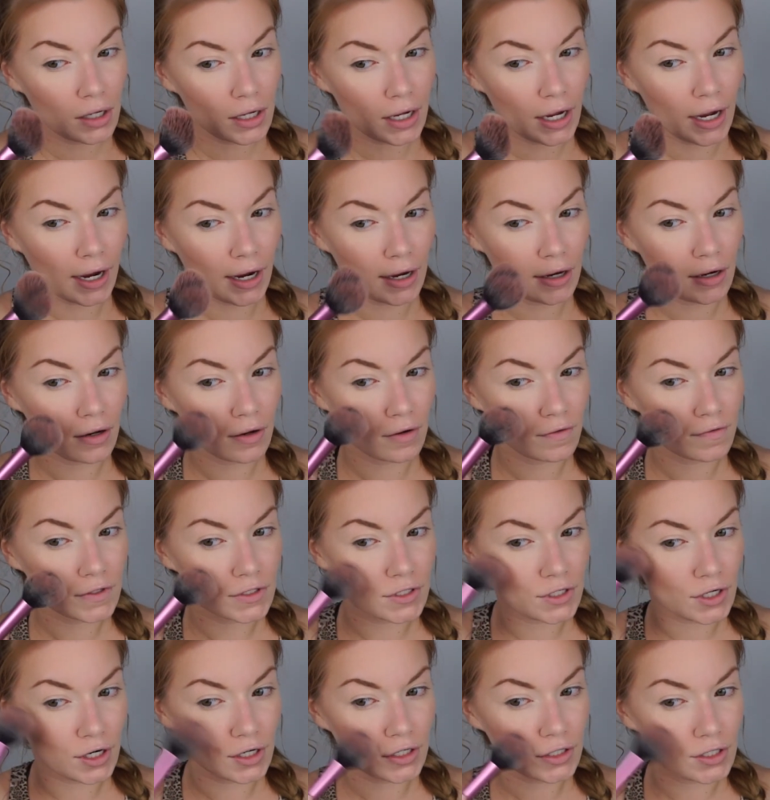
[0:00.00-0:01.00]
kind of
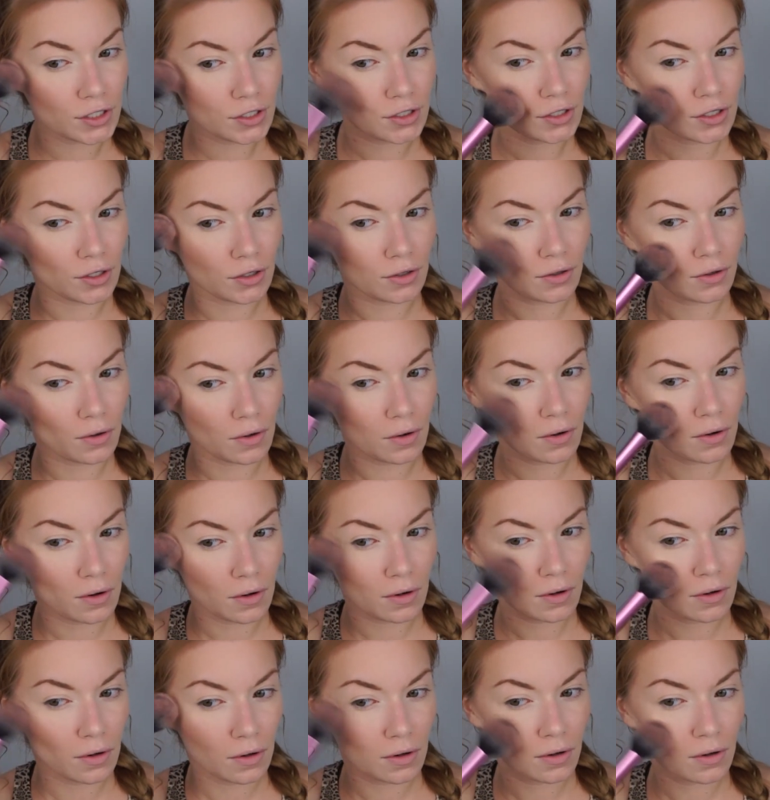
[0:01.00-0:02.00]
start to
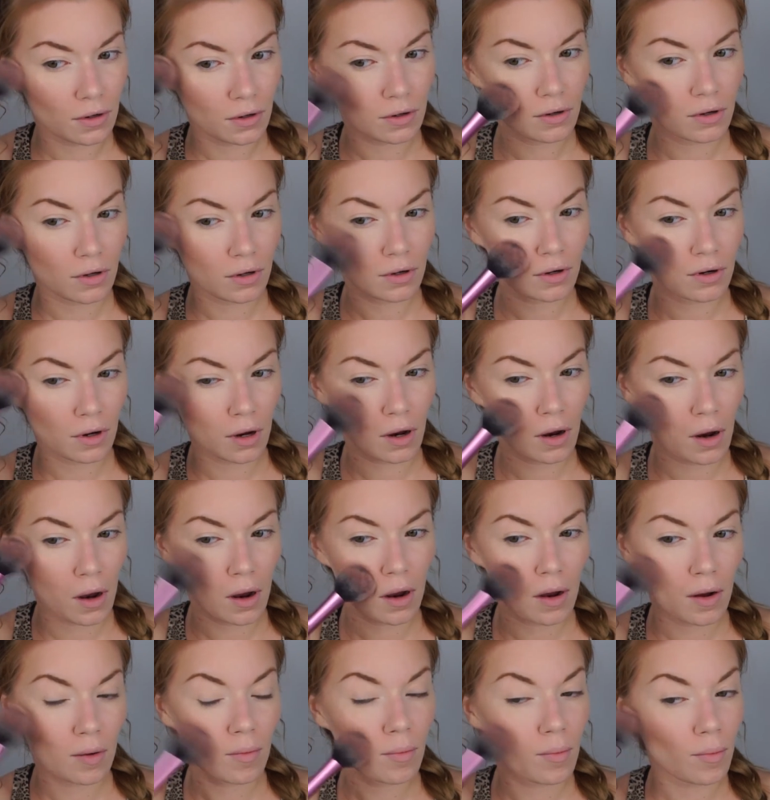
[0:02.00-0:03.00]

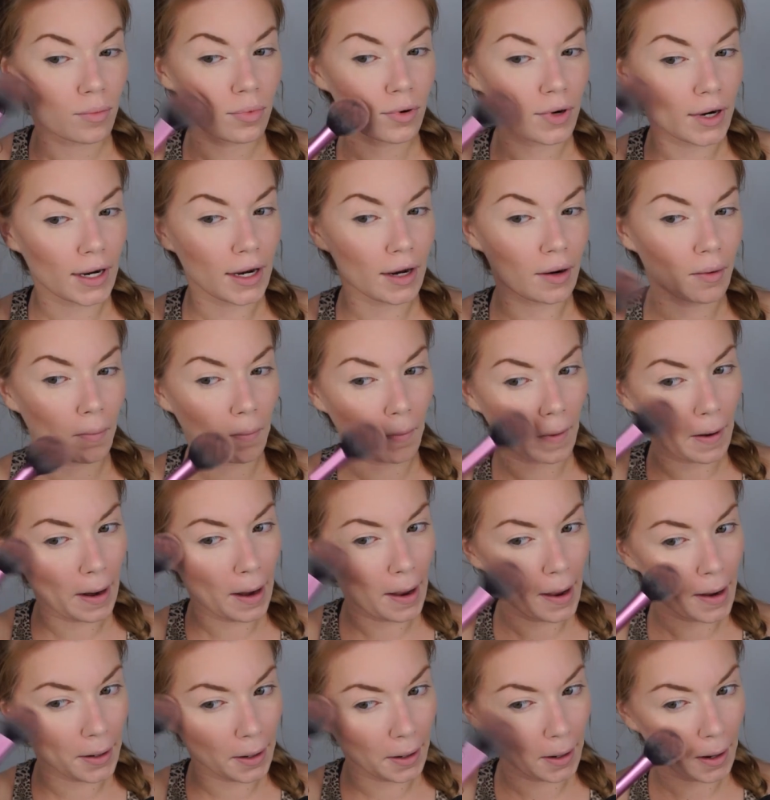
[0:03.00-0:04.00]
bring it
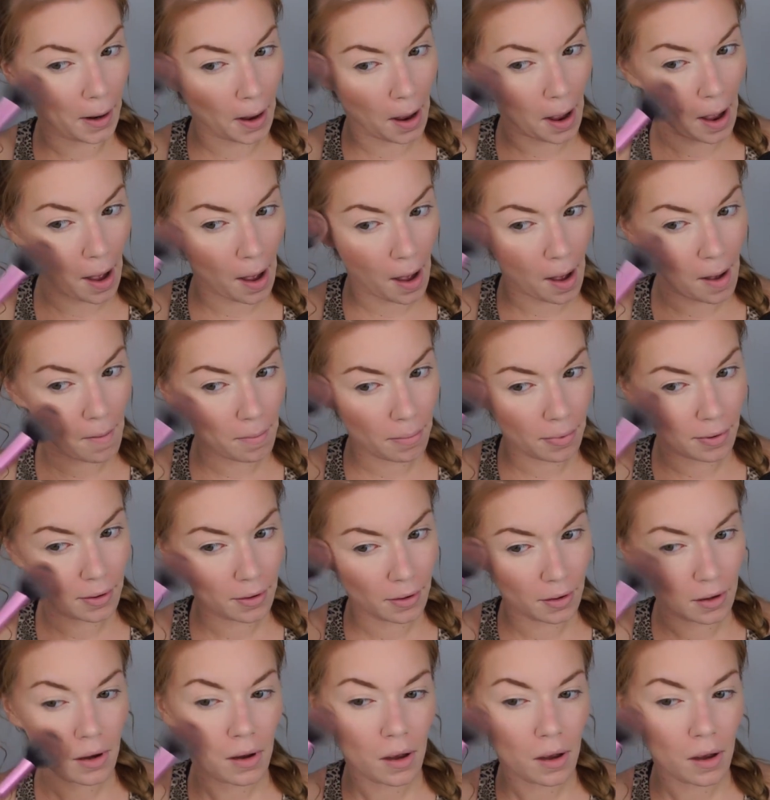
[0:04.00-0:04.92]
right on top